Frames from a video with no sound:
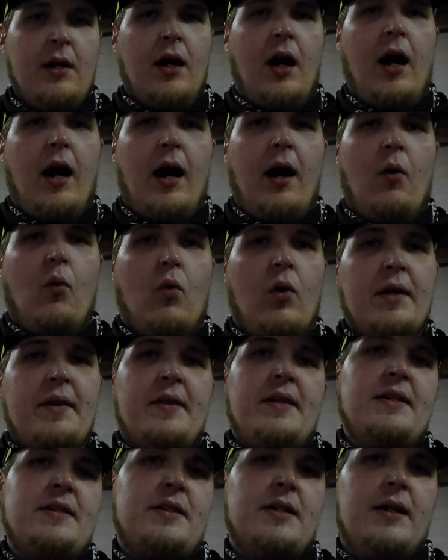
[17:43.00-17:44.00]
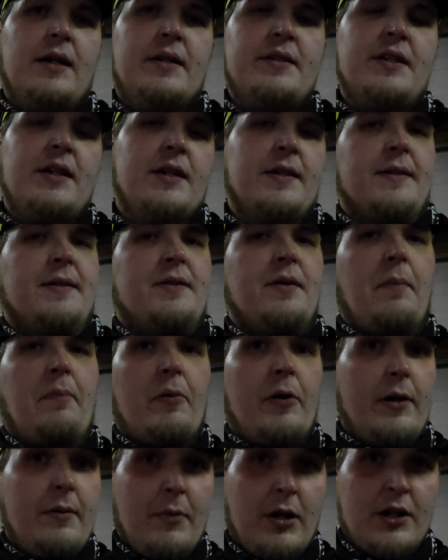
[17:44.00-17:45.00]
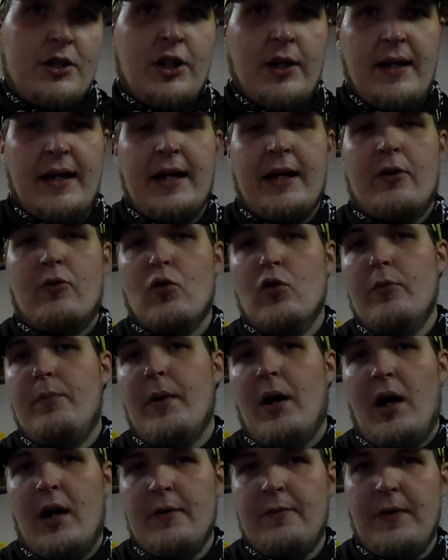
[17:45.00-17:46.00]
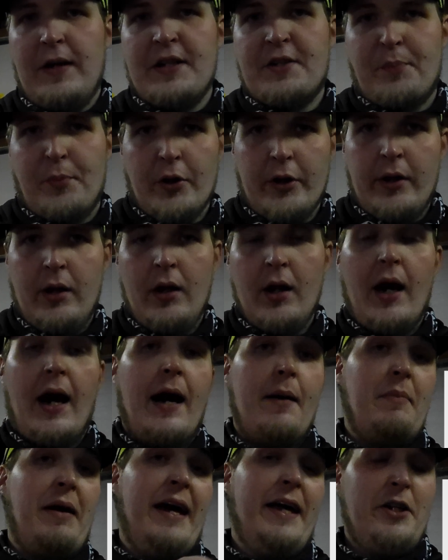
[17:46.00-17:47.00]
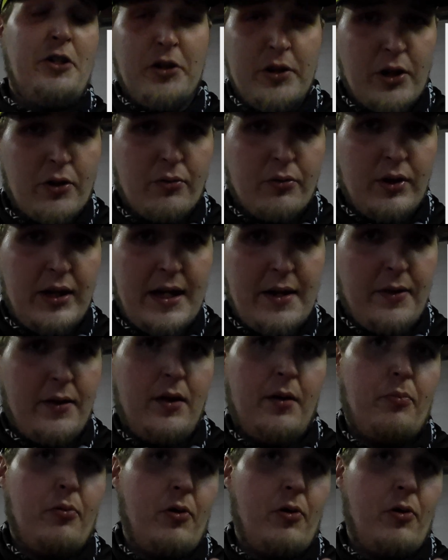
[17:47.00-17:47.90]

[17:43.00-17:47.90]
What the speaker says: What this is pretty much a group on Facebook. I'm actually in the